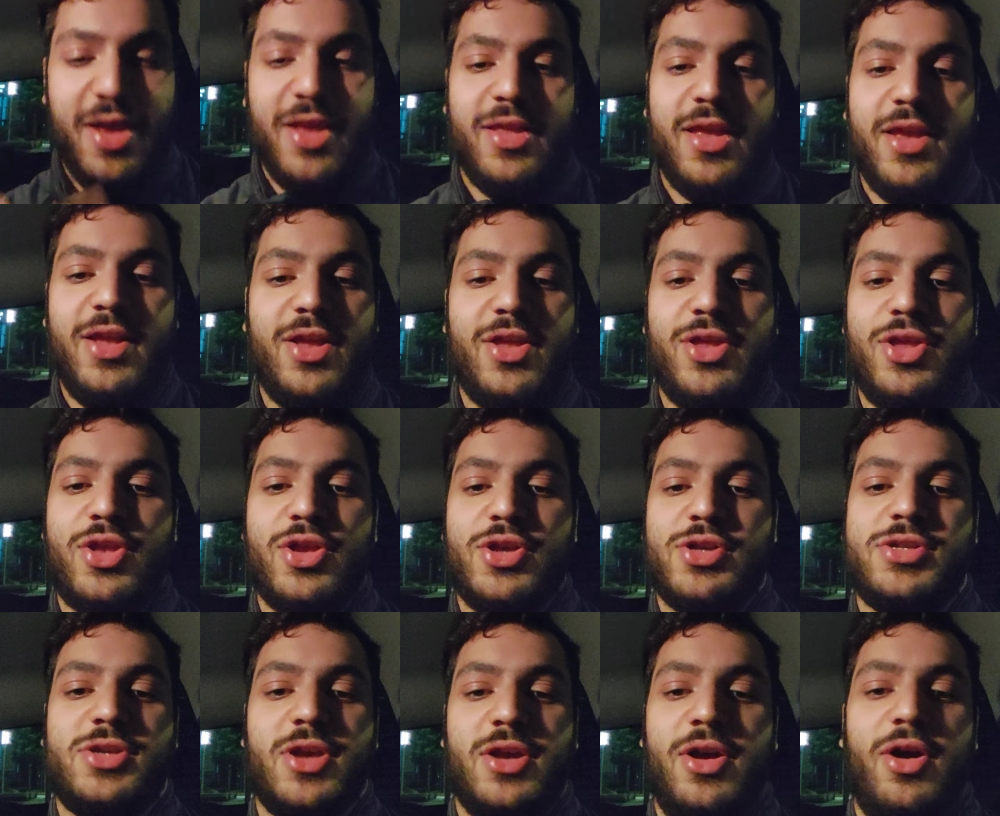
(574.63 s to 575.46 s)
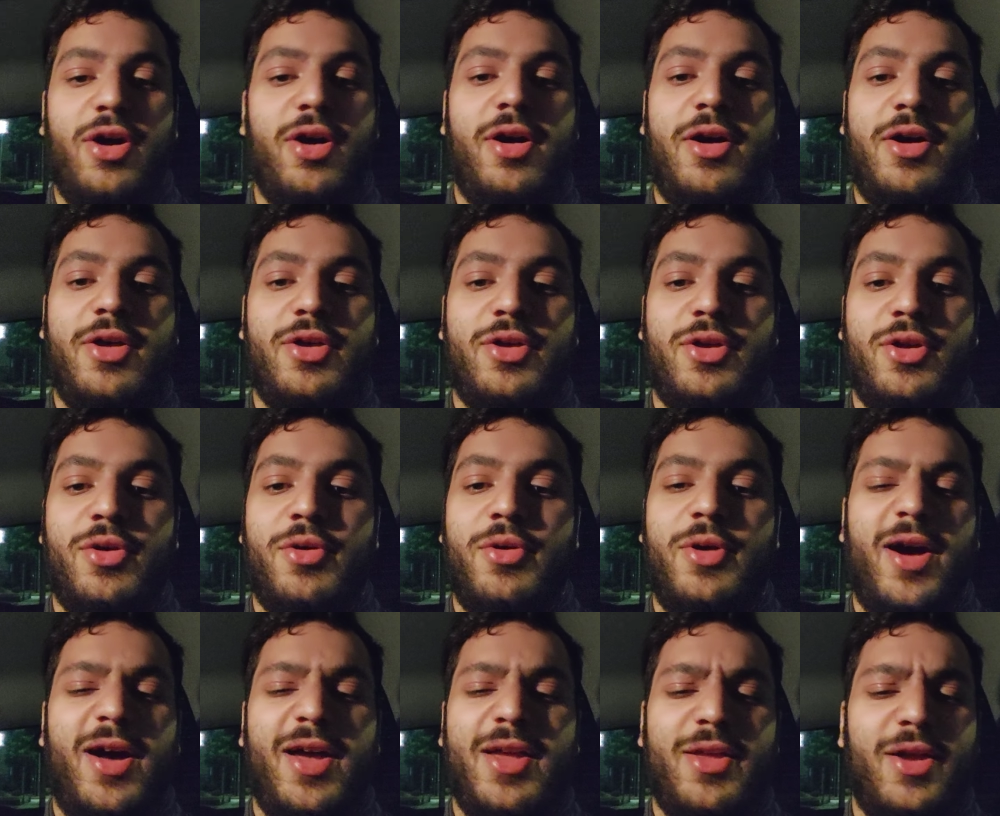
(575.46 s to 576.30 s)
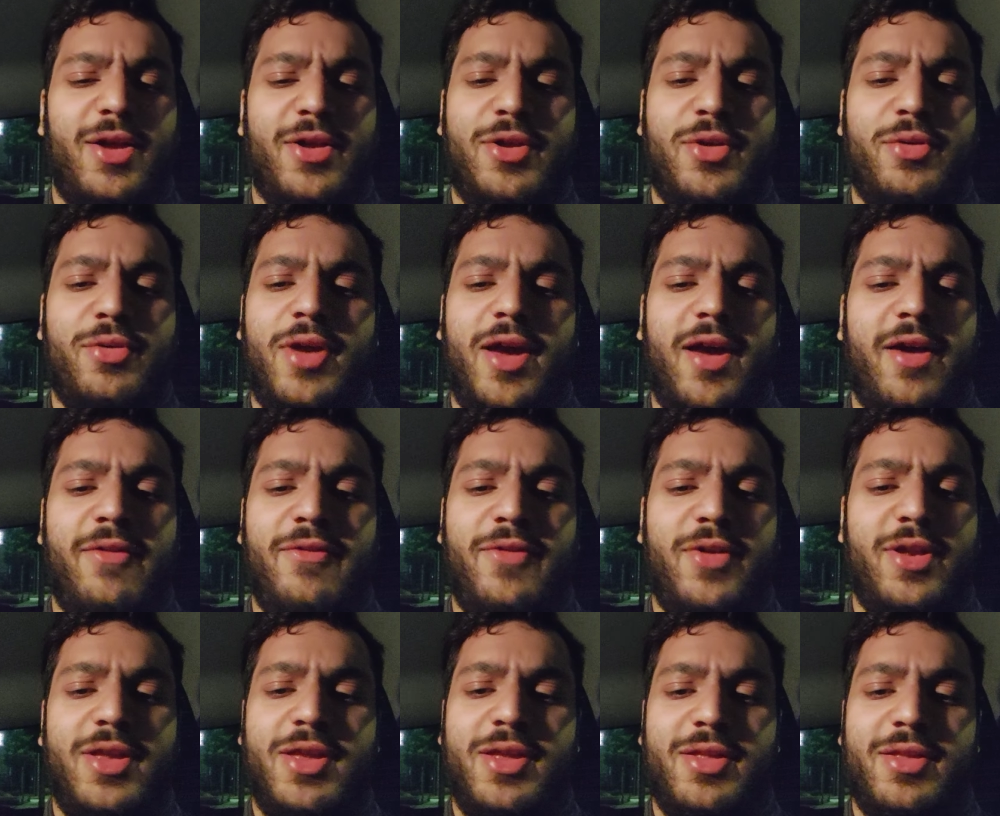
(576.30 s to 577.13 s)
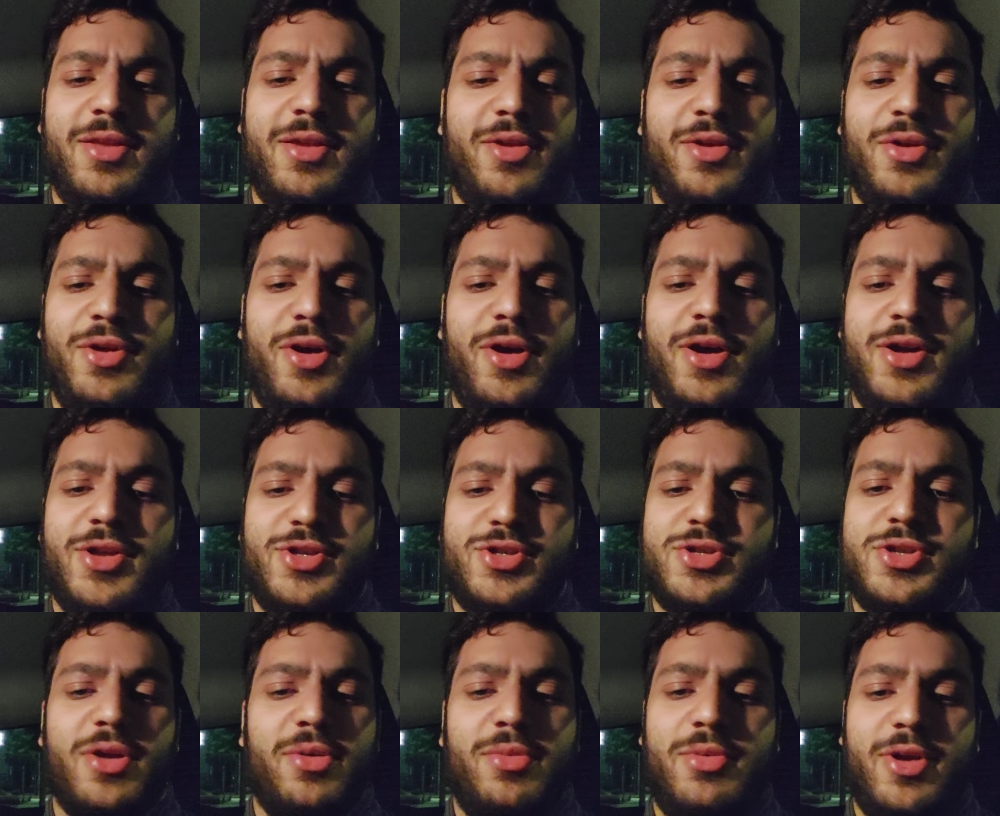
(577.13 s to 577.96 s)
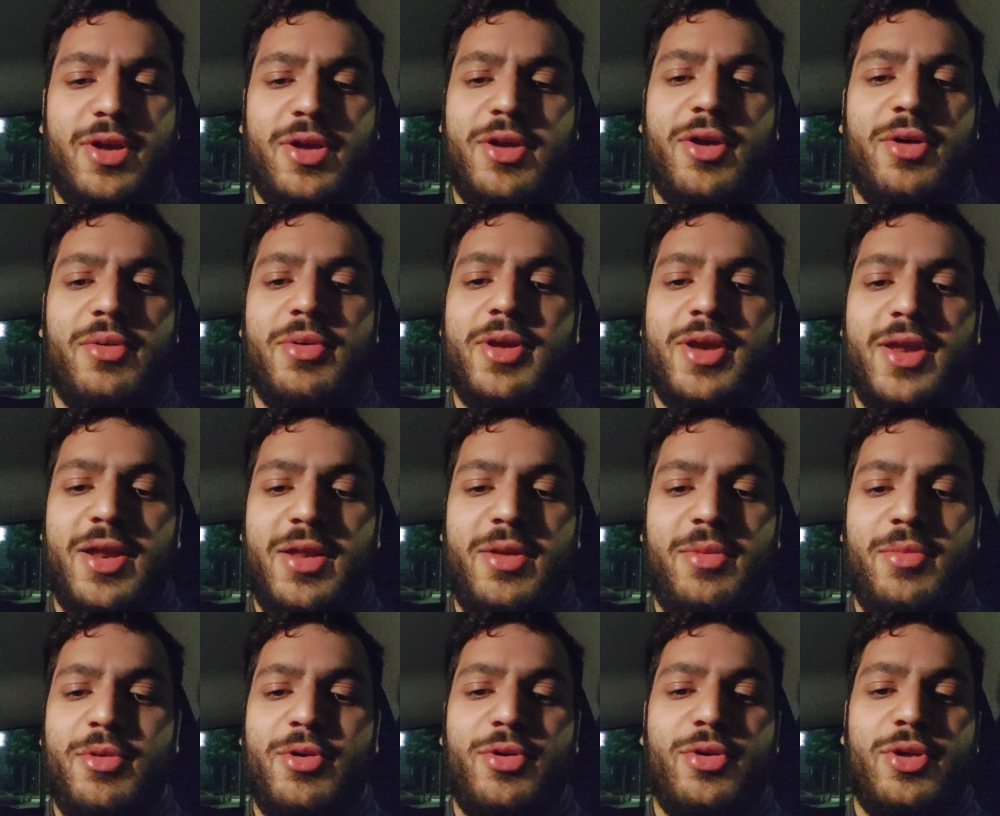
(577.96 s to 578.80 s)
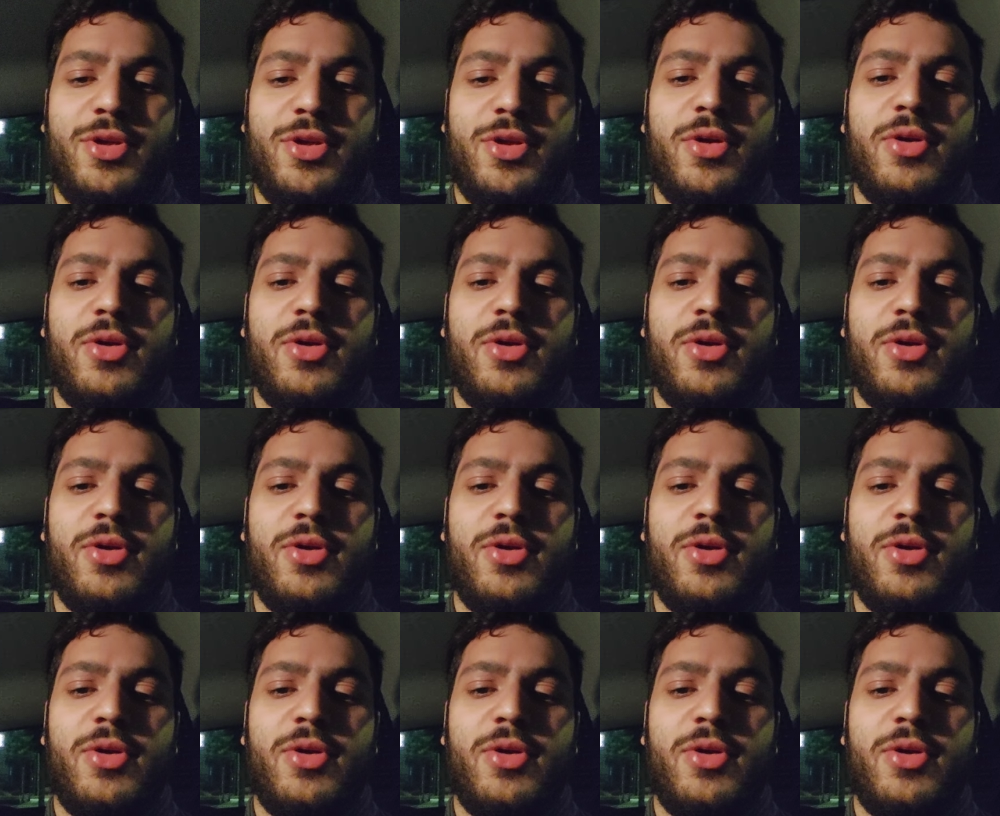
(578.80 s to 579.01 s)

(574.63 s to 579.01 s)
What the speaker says: They didn't just say, I don't have any, I just don't want to go in anymore.